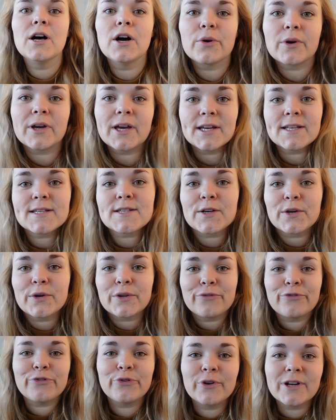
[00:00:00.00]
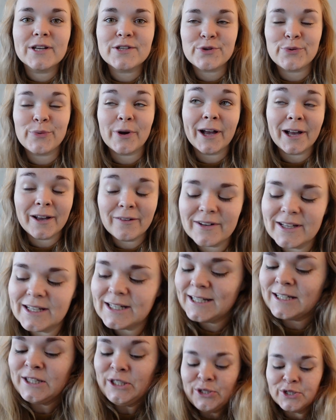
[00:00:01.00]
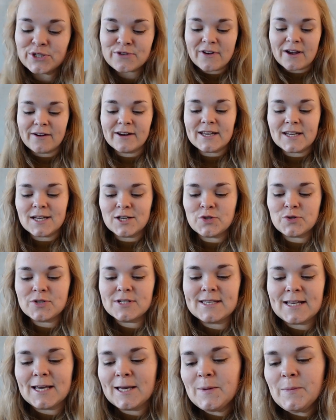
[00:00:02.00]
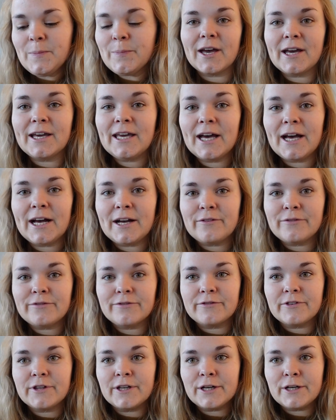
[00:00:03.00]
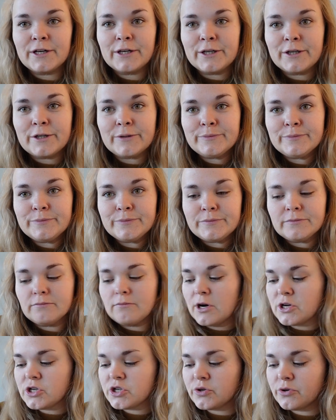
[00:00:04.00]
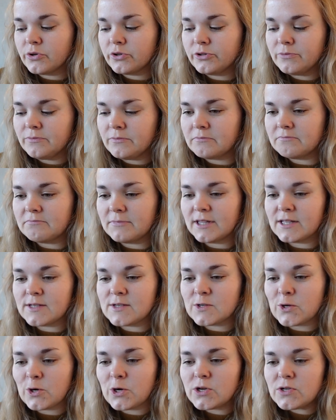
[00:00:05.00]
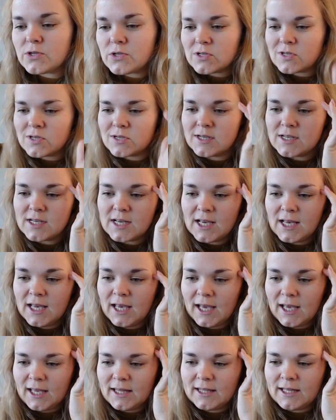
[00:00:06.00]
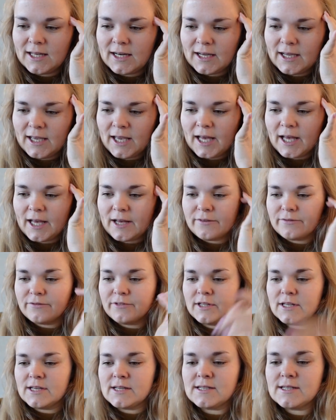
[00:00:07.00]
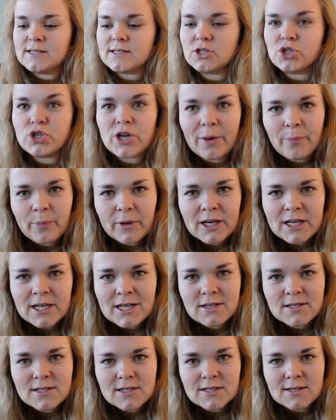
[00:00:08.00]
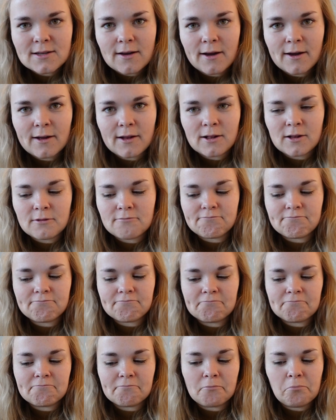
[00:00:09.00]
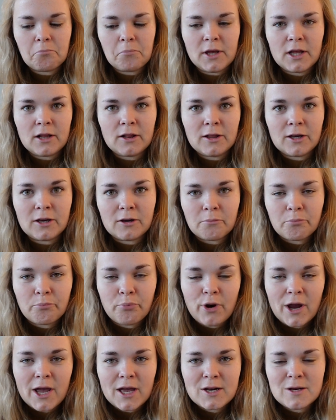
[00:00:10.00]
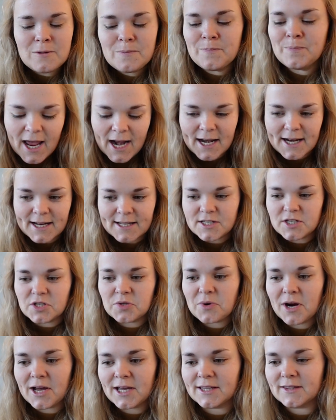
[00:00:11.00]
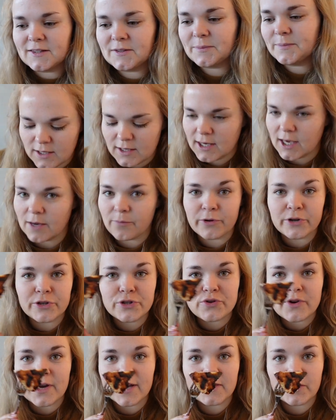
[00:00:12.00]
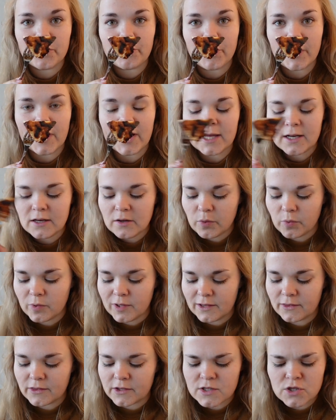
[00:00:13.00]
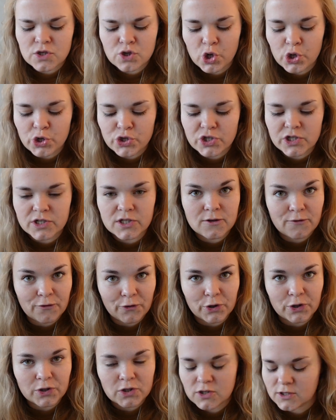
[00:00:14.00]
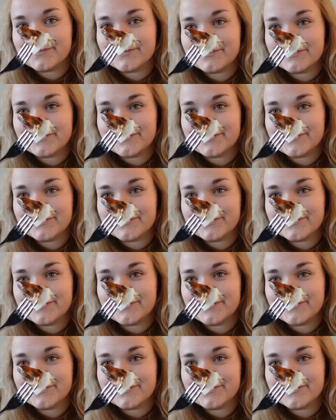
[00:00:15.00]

Okay, so the food has arrived and it looks very interesting. I have the mushroom and the sauce. And then I have this Japanese style milk bread. Let's try it. Okay, I'm gonna try the bread with the sauces first.